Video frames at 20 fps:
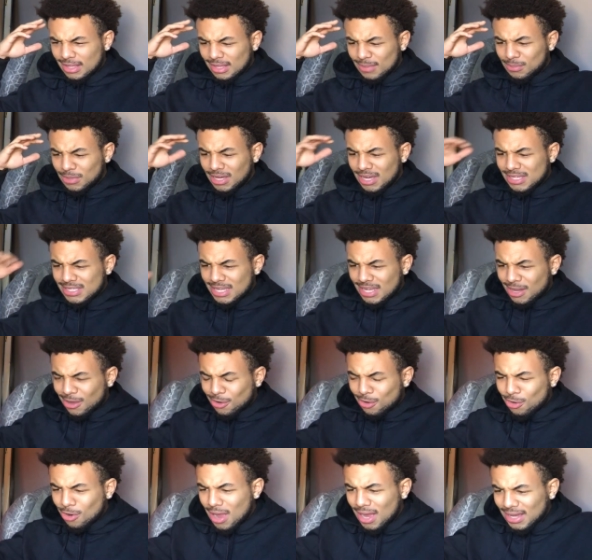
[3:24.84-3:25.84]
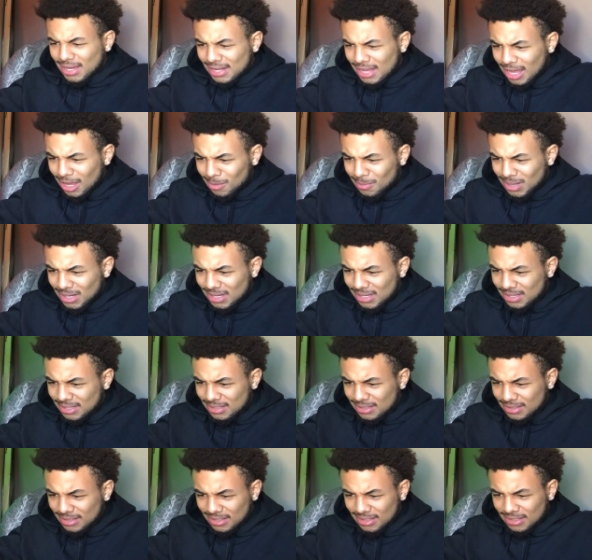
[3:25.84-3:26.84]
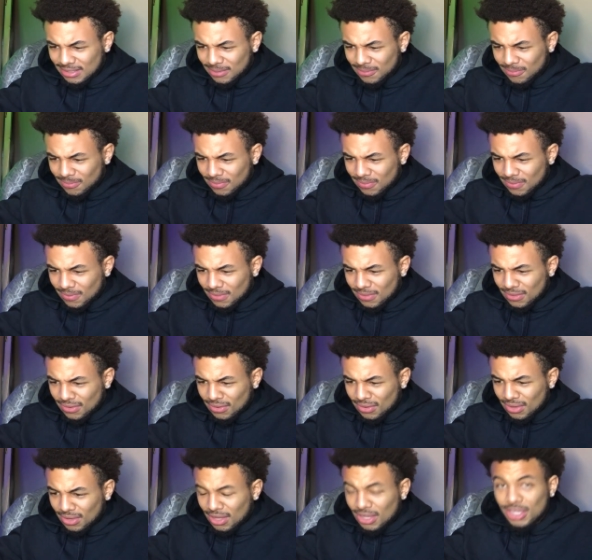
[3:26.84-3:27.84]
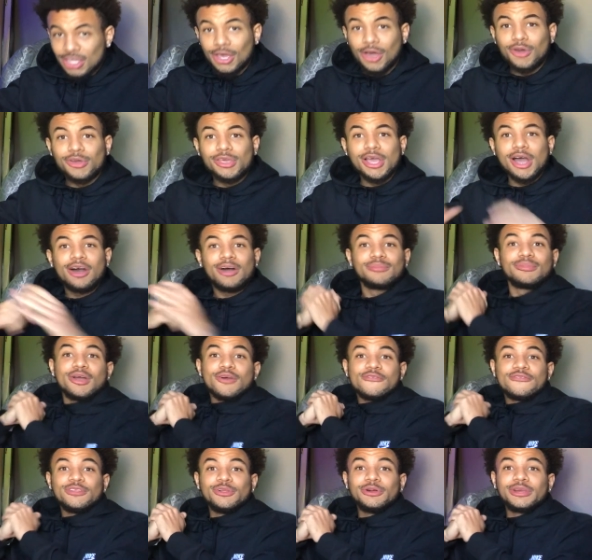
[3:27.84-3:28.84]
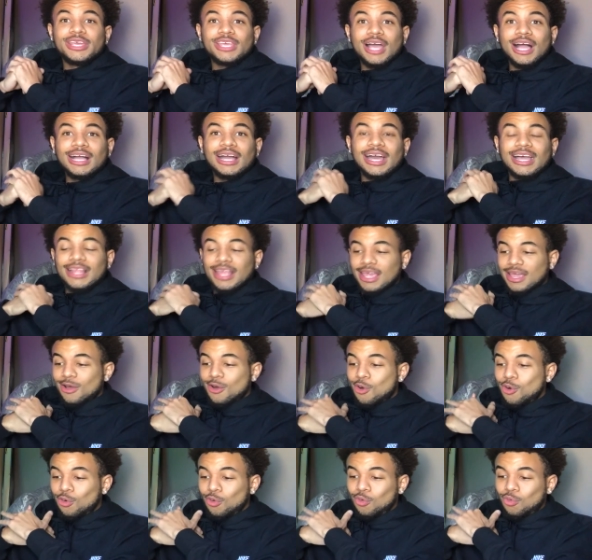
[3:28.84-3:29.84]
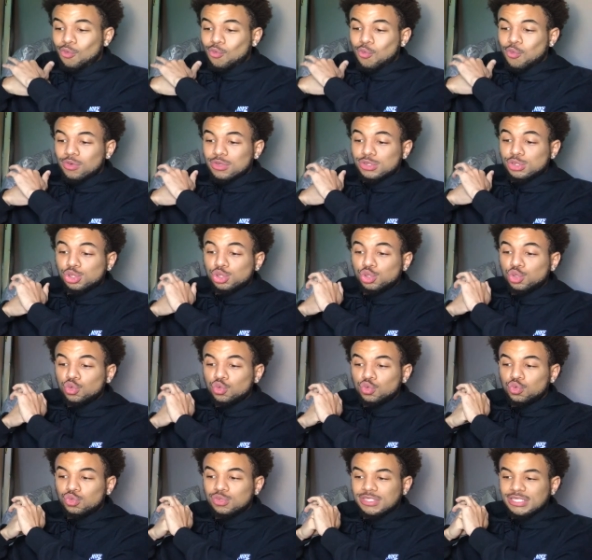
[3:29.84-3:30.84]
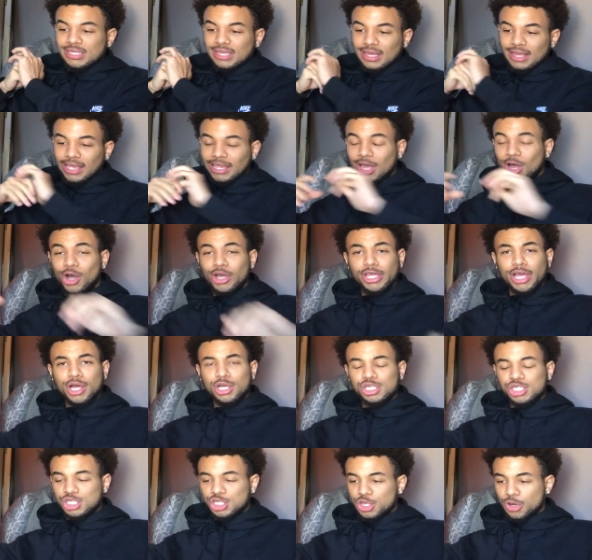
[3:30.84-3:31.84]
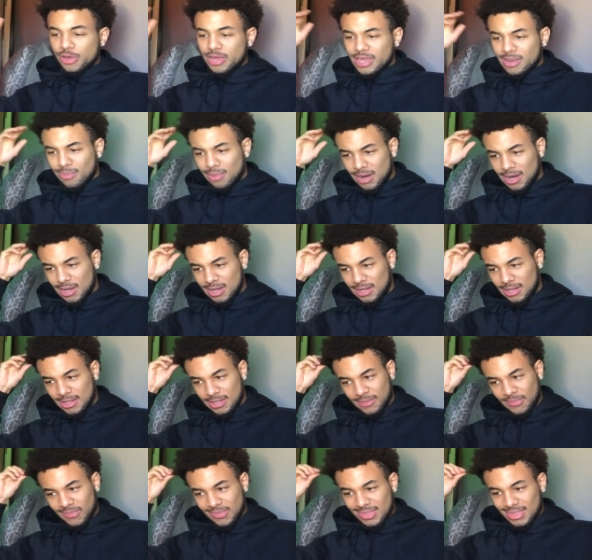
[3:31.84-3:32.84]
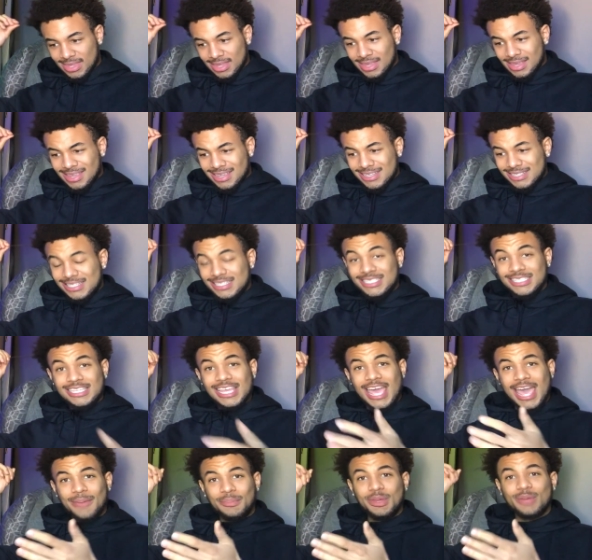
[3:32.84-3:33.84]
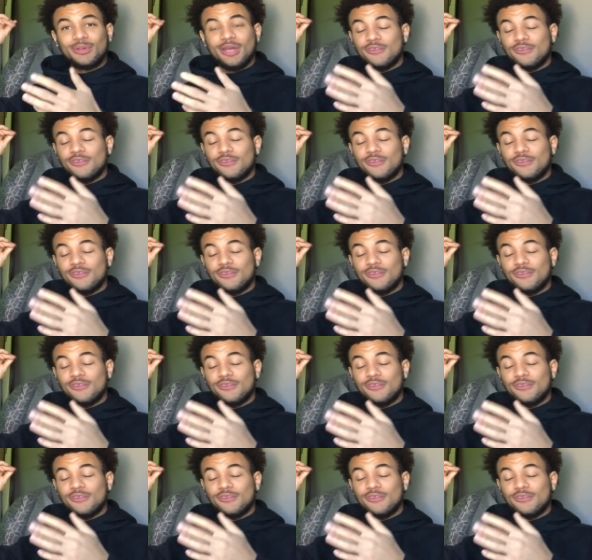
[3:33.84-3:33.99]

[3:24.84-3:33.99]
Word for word: Bro, is that a crocodile, my nigga? Yo, y'all, bro, Florida, y'all got like whole zoos like on y'all street, bro. Does this happen, bro?